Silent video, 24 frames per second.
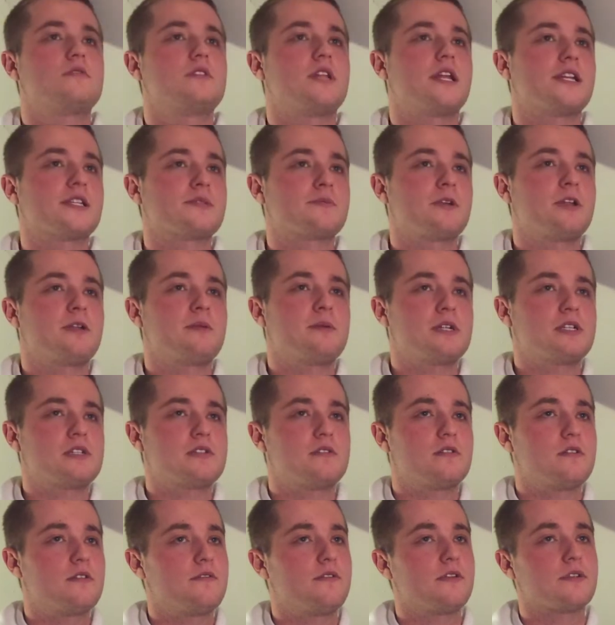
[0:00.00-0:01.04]
Things pretty much
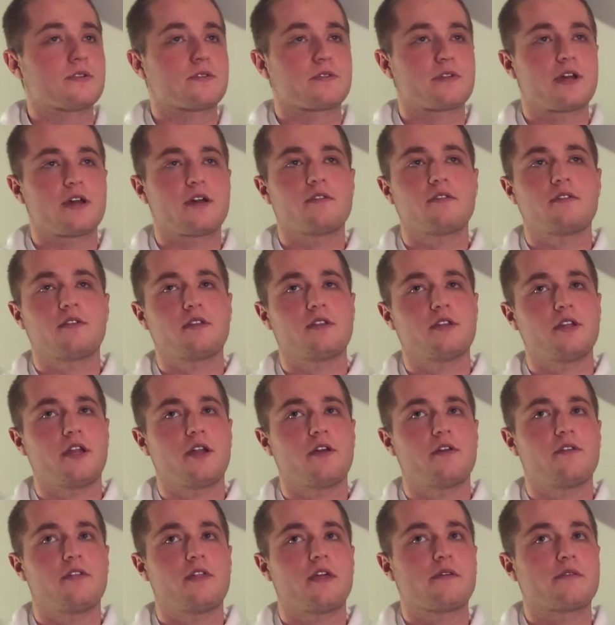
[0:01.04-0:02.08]
fizzled out, and,
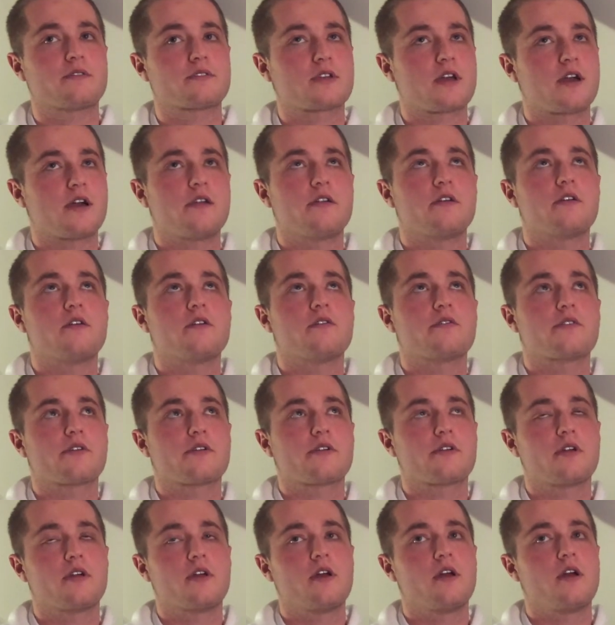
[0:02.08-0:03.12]
that was kind of over.
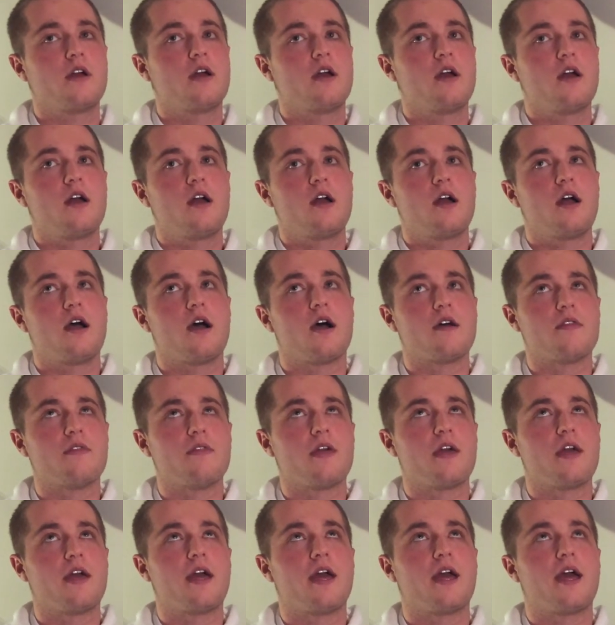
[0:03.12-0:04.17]
And
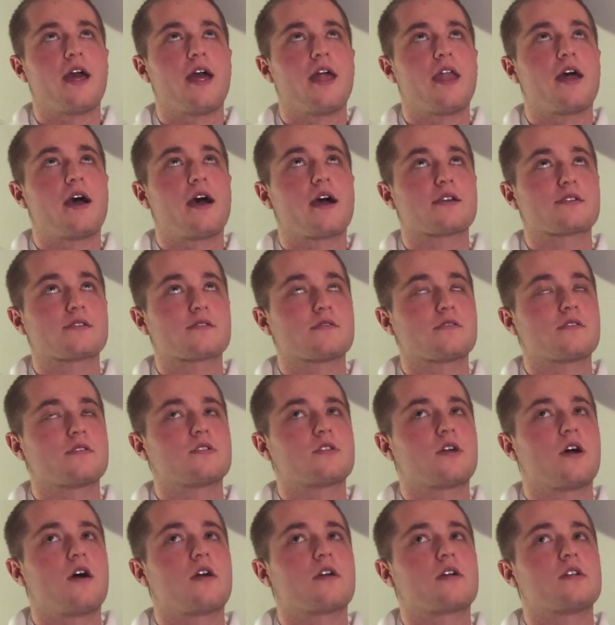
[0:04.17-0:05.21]
then I started
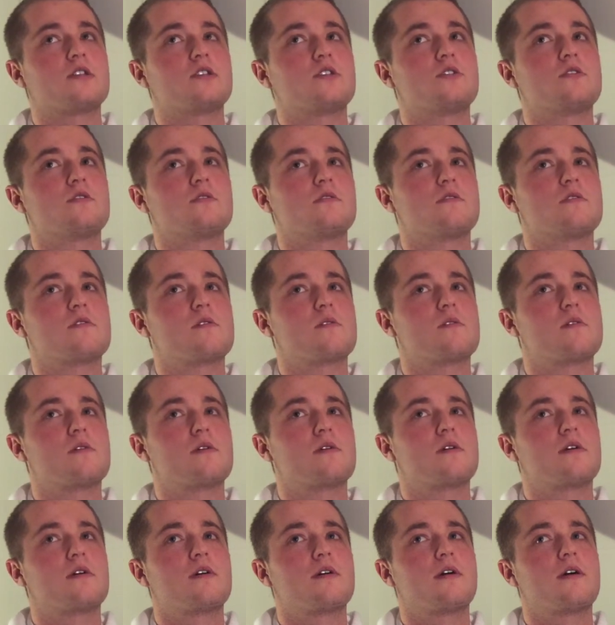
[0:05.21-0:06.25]
talking to
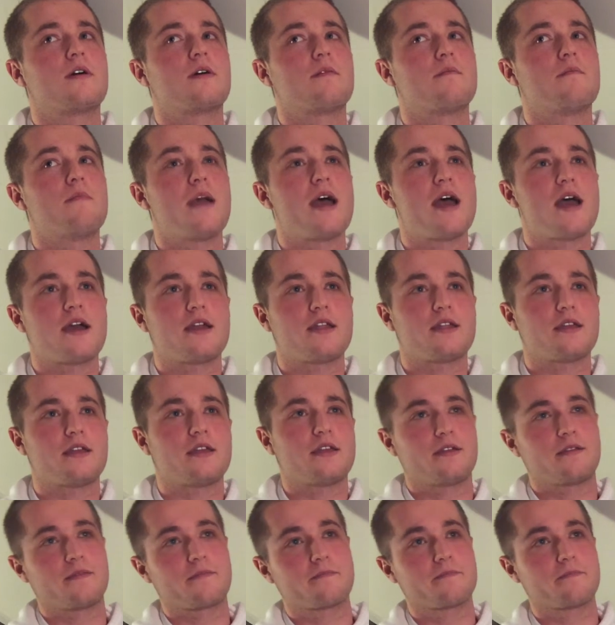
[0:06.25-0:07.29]

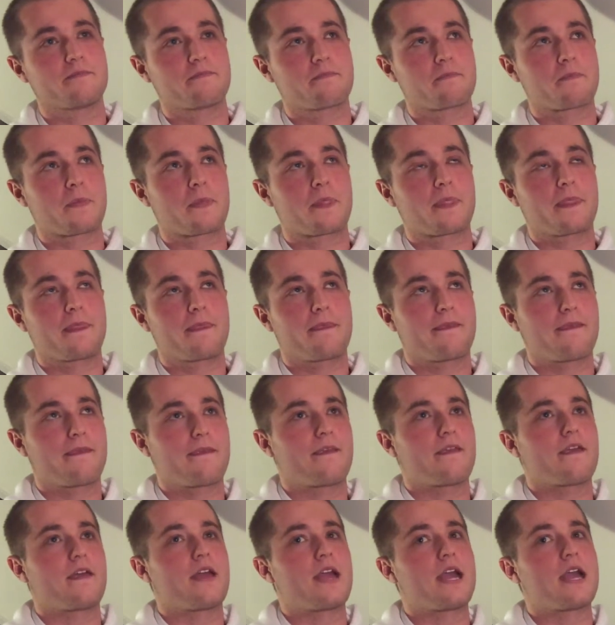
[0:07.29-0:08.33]
Maddie,
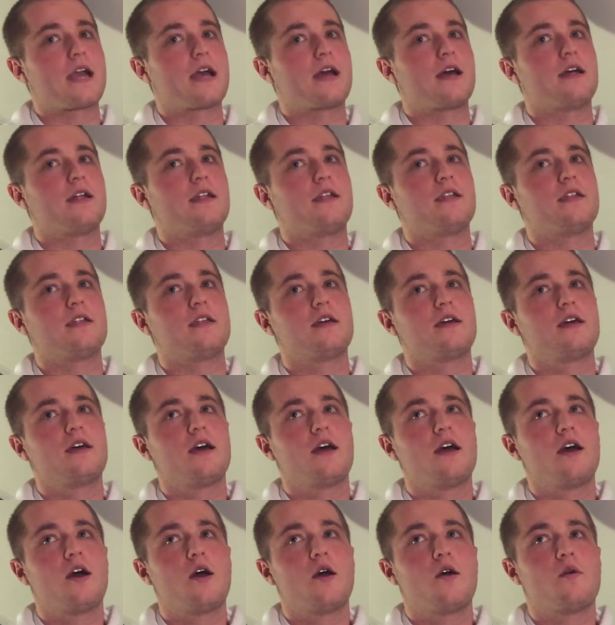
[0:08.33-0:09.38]
and
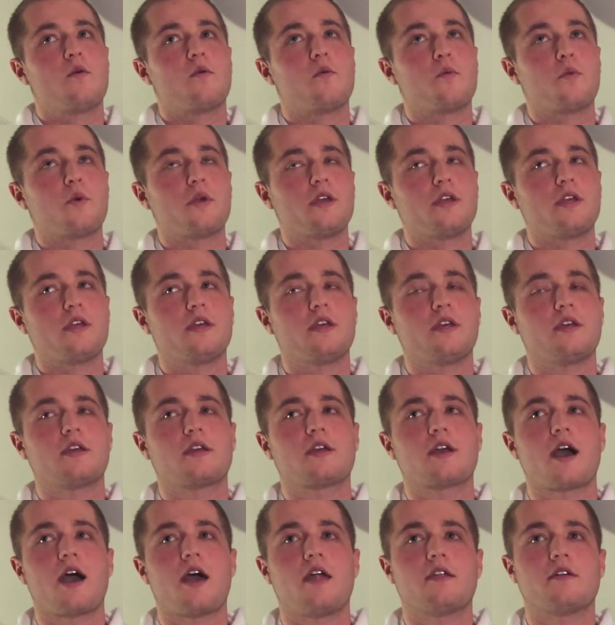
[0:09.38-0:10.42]
we
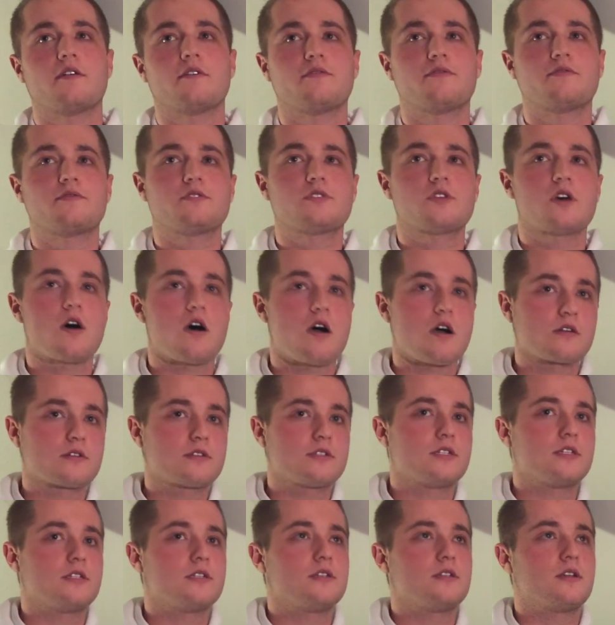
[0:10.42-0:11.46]
kind of
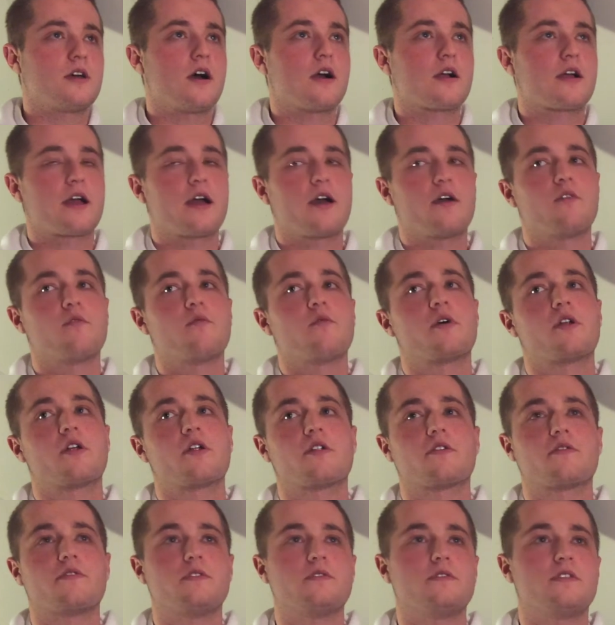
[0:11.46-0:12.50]
talked and hung out and went
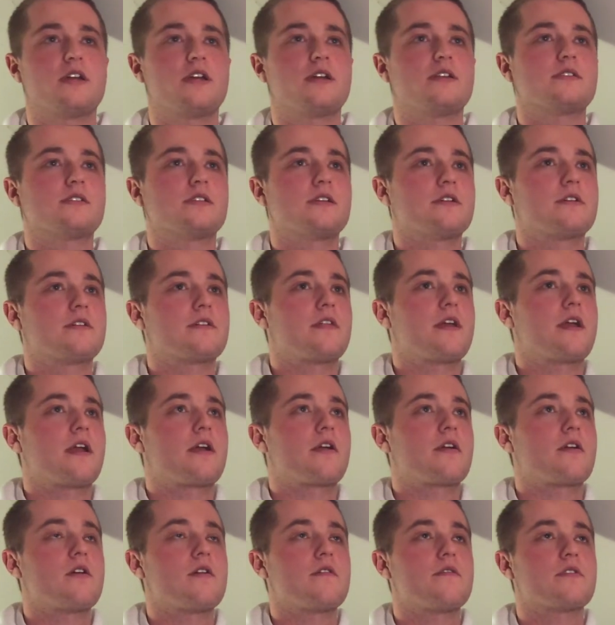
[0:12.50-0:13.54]
on a few dates here and
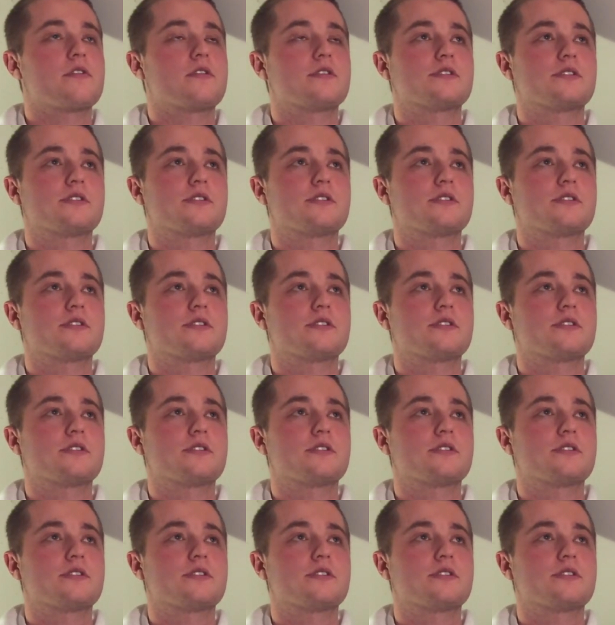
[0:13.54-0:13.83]
there over the